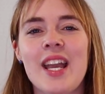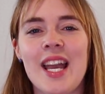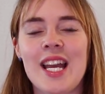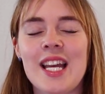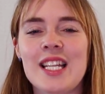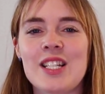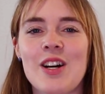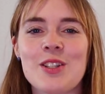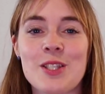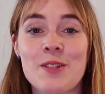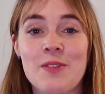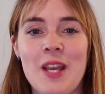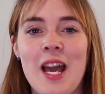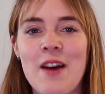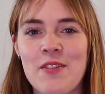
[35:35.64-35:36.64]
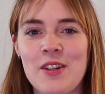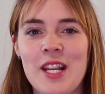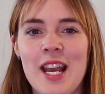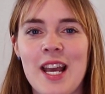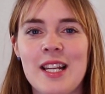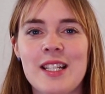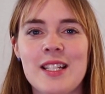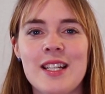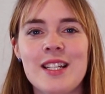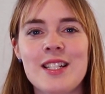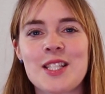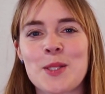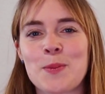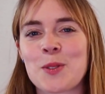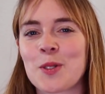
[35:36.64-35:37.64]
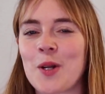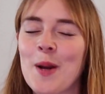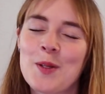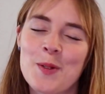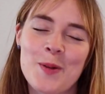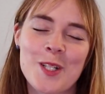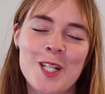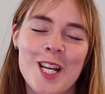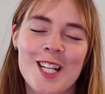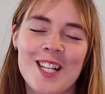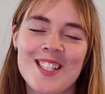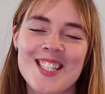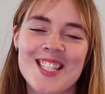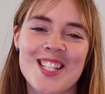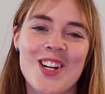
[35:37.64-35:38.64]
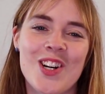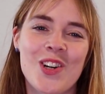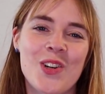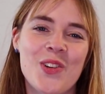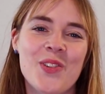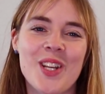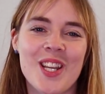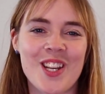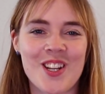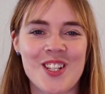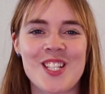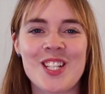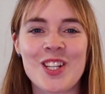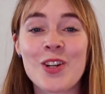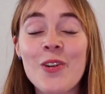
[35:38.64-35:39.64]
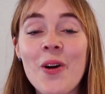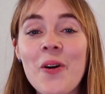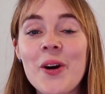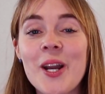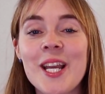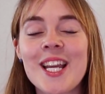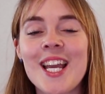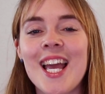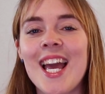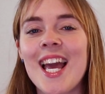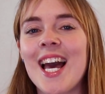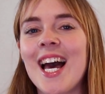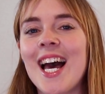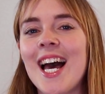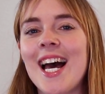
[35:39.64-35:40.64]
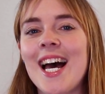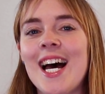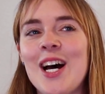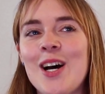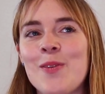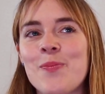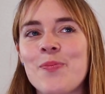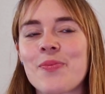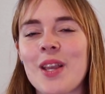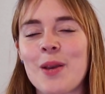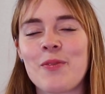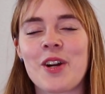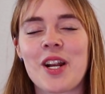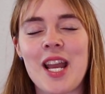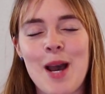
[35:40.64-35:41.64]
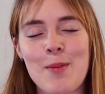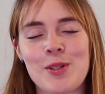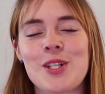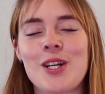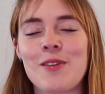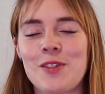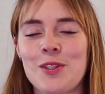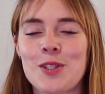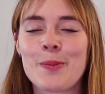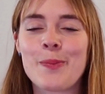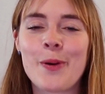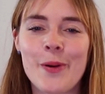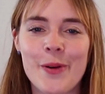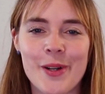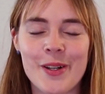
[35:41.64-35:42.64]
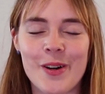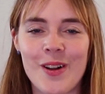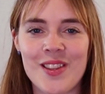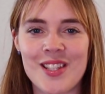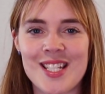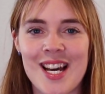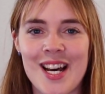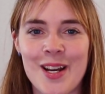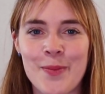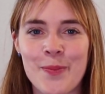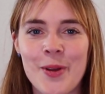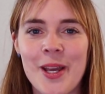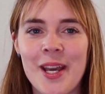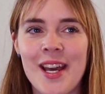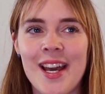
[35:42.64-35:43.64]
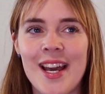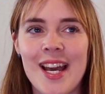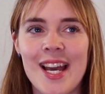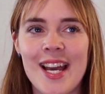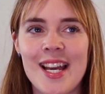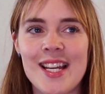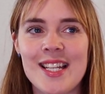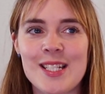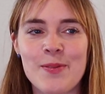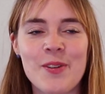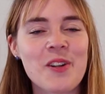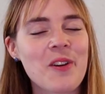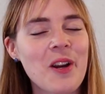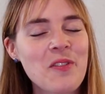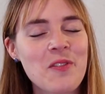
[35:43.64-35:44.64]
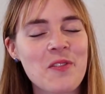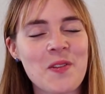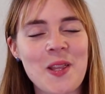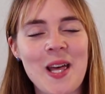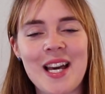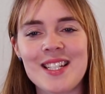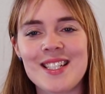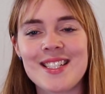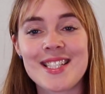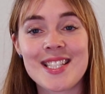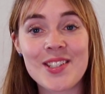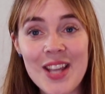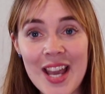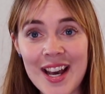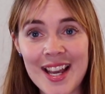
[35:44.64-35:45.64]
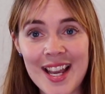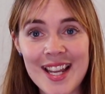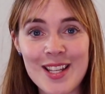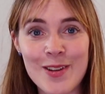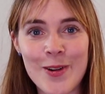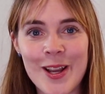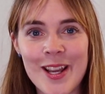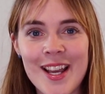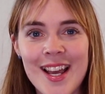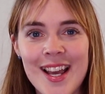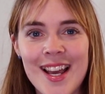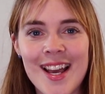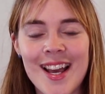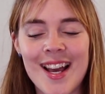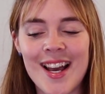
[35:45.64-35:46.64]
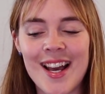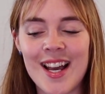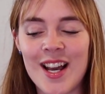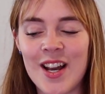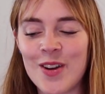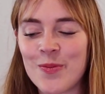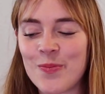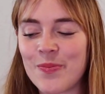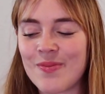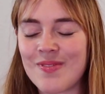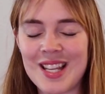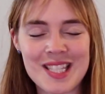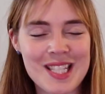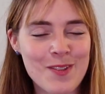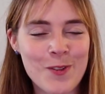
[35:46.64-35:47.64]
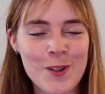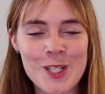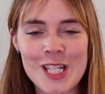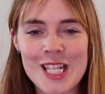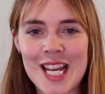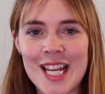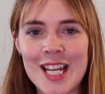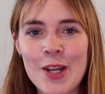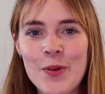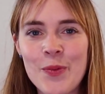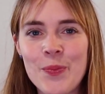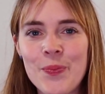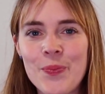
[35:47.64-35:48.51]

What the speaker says: And also, if you haven't yet, subscribe to my channel so we can continue growing. I'm very happy to have your support all the time, and I'm very grateful for that. So yeah, anyway, that's it for today.